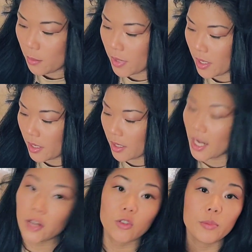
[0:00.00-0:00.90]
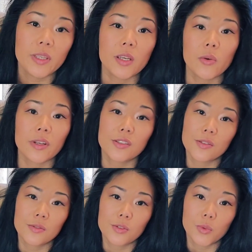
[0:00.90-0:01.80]
But I will be going
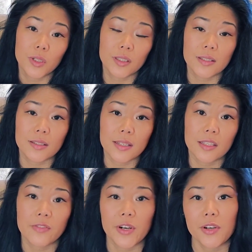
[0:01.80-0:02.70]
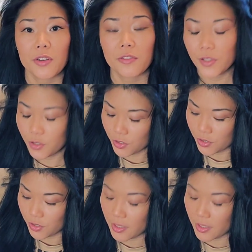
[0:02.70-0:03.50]
to New Orleans in the very near future.